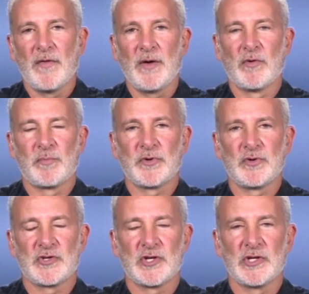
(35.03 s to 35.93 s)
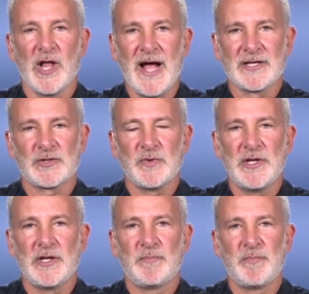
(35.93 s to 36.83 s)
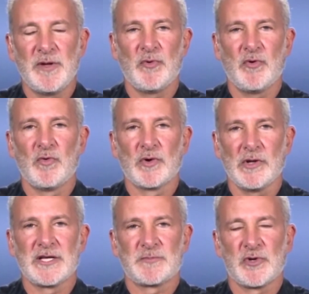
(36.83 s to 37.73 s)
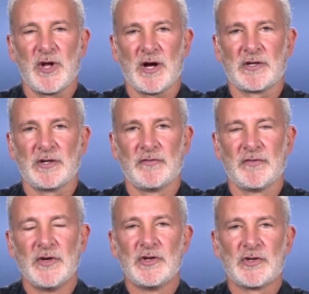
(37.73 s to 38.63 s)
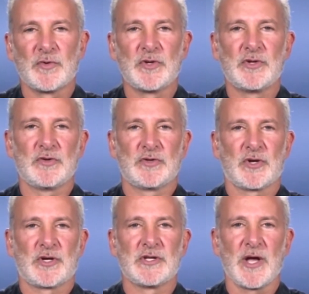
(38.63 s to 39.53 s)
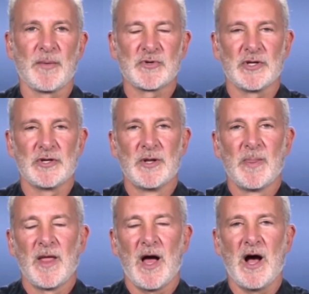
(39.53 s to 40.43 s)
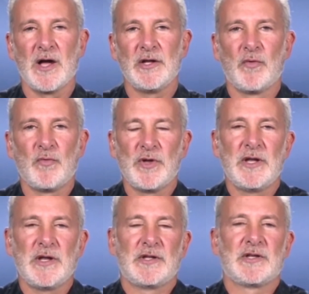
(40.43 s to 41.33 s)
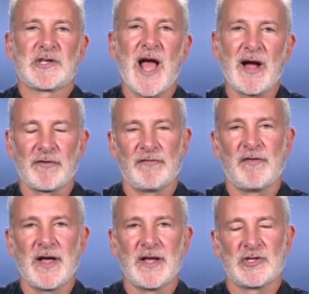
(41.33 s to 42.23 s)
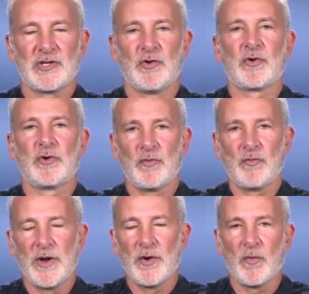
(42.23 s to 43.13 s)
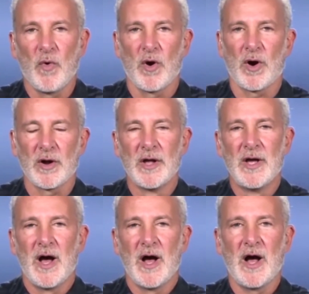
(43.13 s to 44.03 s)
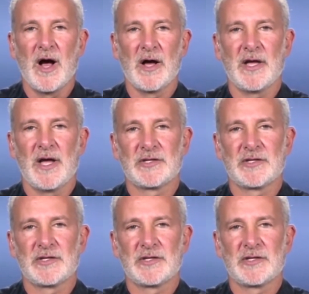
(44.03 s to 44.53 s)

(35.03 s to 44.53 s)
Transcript: gold, and the dollar, he is becoming increasingly more renowned. The downside of putting money into crypto doesn't seem to be as widely circulated as the